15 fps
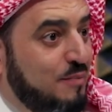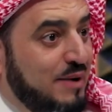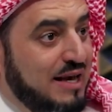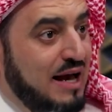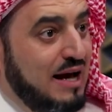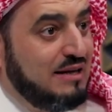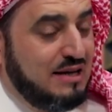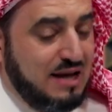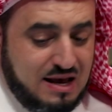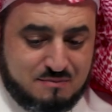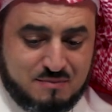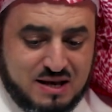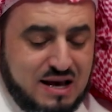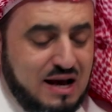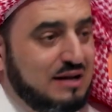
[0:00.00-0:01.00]
He finds
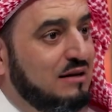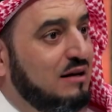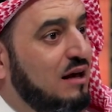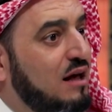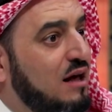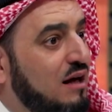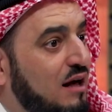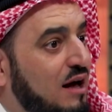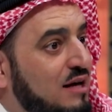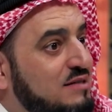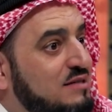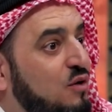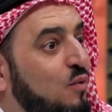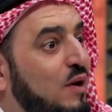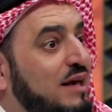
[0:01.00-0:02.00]
himself
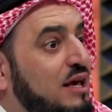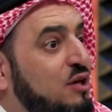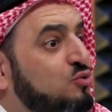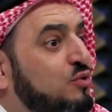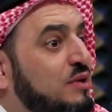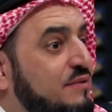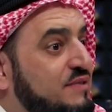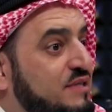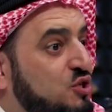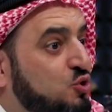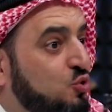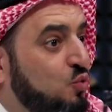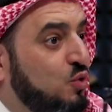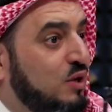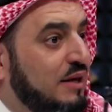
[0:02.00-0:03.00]
emotionally and culturally
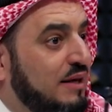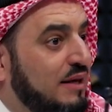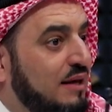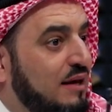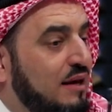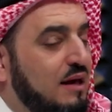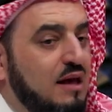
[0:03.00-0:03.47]
detached,